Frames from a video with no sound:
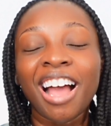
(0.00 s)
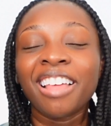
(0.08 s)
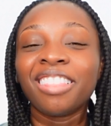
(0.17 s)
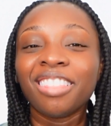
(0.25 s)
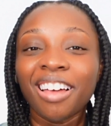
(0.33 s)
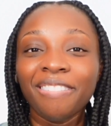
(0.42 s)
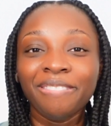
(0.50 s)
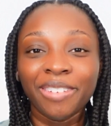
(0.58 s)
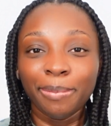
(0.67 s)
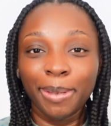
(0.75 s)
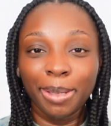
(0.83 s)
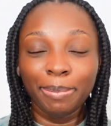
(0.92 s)
I love
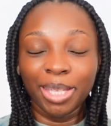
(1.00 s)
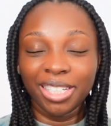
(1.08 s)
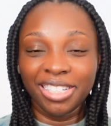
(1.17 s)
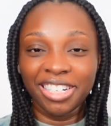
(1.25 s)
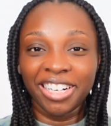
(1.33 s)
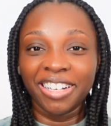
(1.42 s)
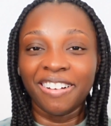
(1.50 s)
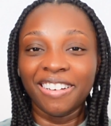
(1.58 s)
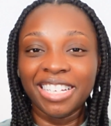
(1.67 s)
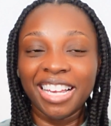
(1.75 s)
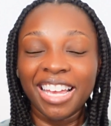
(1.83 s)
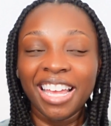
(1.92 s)
filming military
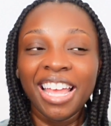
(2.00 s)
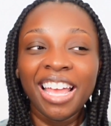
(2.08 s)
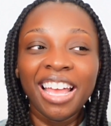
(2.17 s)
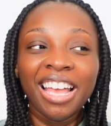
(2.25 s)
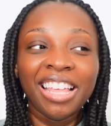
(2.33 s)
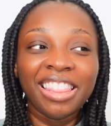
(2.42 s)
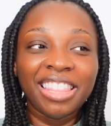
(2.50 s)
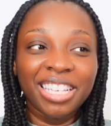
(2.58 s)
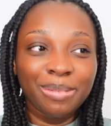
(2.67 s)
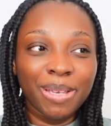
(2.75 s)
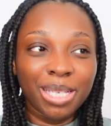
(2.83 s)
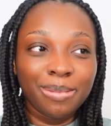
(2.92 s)
content.
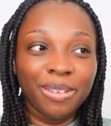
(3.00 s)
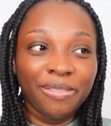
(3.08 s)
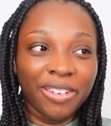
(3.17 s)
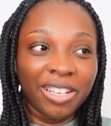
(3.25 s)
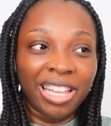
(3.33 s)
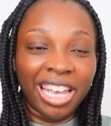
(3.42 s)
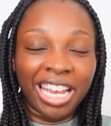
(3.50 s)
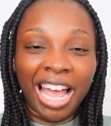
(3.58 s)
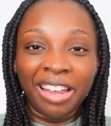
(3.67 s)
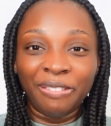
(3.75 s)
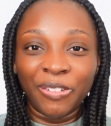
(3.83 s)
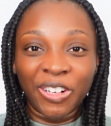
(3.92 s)
This makes me feel like
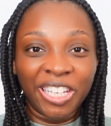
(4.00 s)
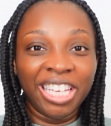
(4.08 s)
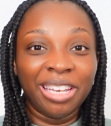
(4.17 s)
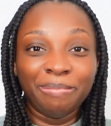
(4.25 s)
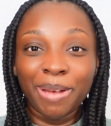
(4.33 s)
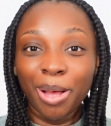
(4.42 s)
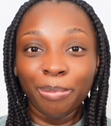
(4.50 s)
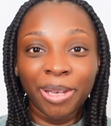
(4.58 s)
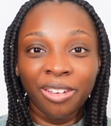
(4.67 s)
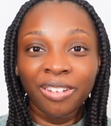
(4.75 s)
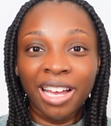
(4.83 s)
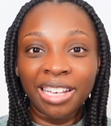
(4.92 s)
I really am
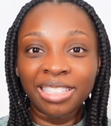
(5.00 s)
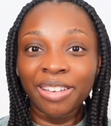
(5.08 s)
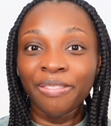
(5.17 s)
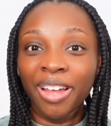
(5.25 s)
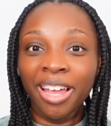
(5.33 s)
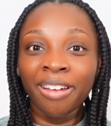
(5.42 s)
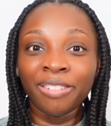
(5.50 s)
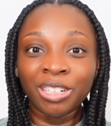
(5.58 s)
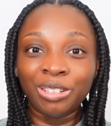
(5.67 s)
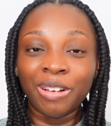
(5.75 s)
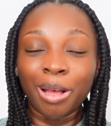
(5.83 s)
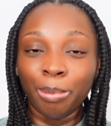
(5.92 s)
helping you guys. If I ever
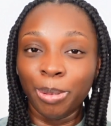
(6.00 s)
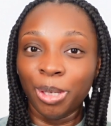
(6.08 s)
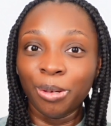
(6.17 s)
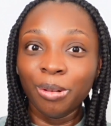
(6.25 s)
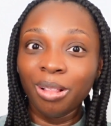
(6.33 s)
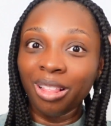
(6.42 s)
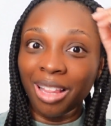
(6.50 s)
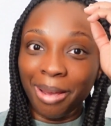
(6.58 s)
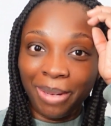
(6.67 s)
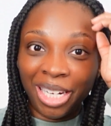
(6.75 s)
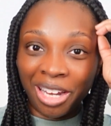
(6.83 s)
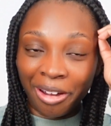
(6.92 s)
do help you, let
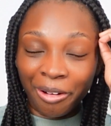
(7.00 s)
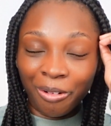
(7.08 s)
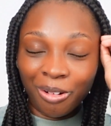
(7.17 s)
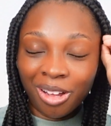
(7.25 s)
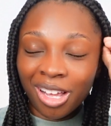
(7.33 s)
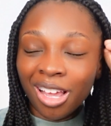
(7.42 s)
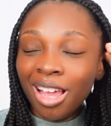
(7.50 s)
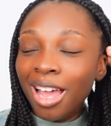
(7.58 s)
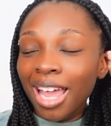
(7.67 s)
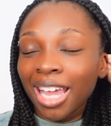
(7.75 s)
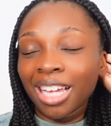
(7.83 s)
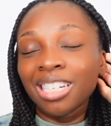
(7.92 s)
me know.
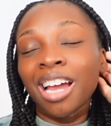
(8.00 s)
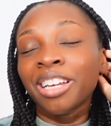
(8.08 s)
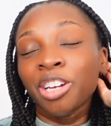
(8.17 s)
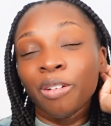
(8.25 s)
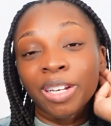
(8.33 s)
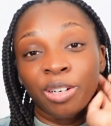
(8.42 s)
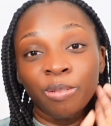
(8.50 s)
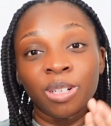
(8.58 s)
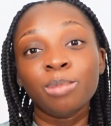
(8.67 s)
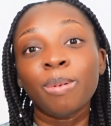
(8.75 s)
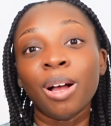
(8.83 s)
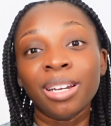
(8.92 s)
And I know I don't
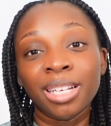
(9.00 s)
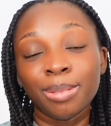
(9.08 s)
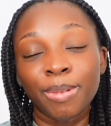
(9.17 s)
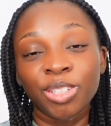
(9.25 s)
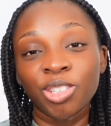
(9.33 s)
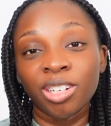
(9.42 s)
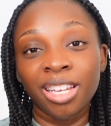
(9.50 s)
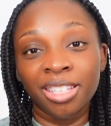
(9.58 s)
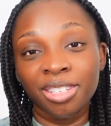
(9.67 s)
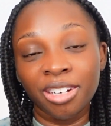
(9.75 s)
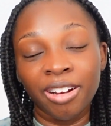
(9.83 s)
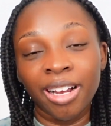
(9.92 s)
respond as much on
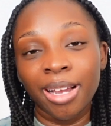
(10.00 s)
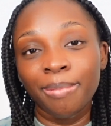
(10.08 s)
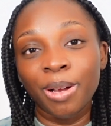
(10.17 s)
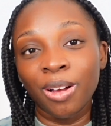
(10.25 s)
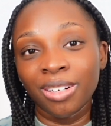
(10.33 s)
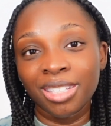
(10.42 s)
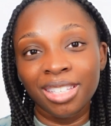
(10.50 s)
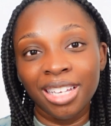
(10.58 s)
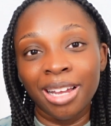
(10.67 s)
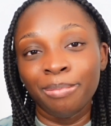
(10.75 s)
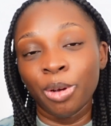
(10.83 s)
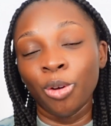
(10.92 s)
Instagram.
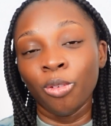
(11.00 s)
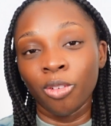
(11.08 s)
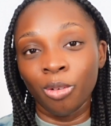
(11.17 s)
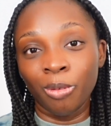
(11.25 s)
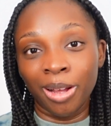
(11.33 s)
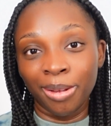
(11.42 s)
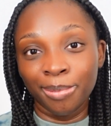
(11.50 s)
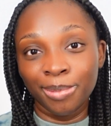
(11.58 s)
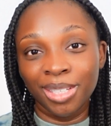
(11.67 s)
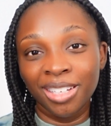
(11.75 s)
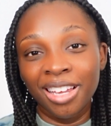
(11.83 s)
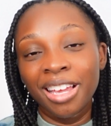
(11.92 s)
Honestly, I'm
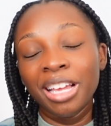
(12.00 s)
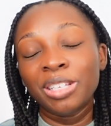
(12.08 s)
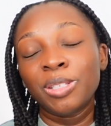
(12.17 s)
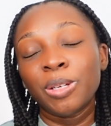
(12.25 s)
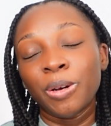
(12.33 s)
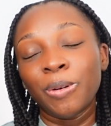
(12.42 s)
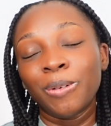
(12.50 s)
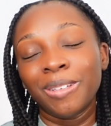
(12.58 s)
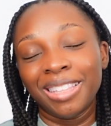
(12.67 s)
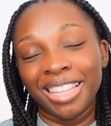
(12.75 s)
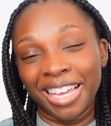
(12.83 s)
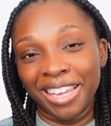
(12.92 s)
overwhelmed. So
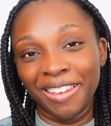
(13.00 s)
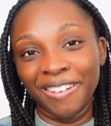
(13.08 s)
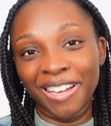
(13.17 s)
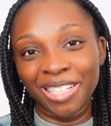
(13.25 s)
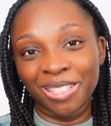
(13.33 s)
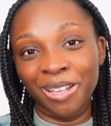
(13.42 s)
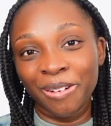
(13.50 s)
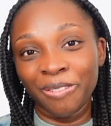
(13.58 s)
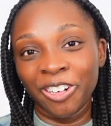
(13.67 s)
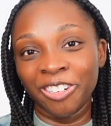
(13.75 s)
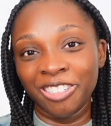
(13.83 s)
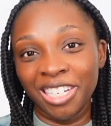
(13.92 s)
thank you guys though
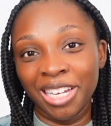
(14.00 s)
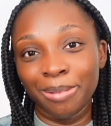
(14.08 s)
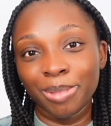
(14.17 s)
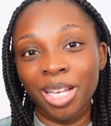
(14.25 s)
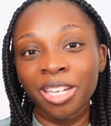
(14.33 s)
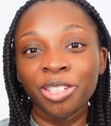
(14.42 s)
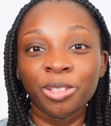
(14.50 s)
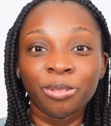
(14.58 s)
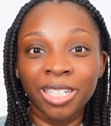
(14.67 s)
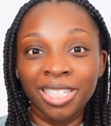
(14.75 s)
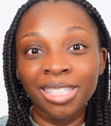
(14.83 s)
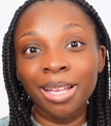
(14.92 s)
for your DMs. I do
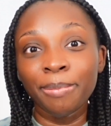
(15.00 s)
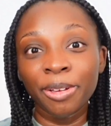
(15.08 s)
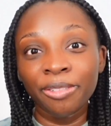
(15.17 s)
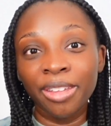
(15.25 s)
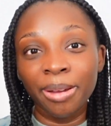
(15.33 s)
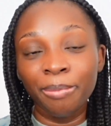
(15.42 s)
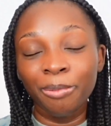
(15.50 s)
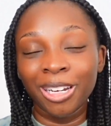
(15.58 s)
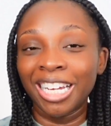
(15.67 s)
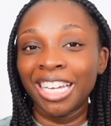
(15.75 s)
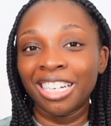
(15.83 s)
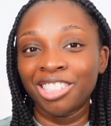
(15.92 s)
read some of them when
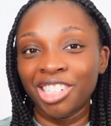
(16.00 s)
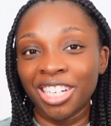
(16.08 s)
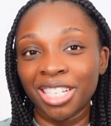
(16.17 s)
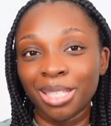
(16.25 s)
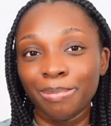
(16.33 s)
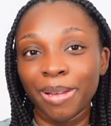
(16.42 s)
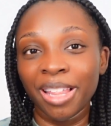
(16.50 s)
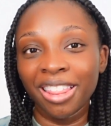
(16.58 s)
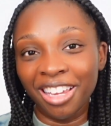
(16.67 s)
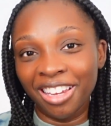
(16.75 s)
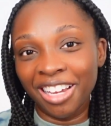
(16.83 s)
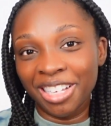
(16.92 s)
I get a chance, but
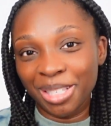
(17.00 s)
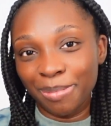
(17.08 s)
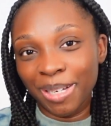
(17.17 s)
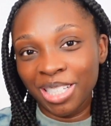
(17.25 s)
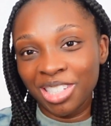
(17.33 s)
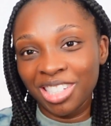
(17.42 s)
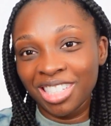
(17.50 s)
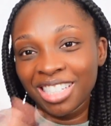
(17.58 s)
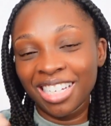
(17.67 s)
thank you guys so much.